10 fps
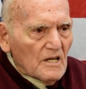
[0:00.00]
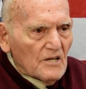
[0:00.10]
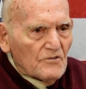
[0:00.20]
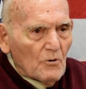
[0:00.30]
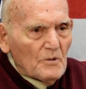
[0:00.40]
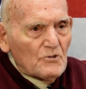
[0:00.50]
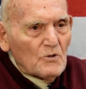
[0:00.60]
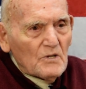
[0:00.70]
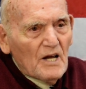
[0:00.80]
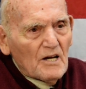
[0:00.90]
And nobody
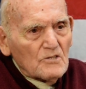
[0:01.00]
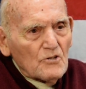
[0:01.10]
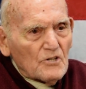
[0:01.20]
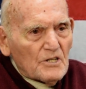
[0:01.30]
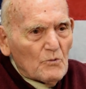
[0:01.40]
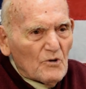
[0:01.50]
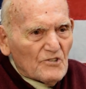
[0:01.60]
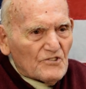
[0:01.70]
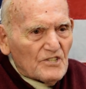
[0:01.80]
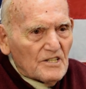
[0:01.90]
knew who the hell Looky
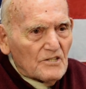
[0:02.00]
was.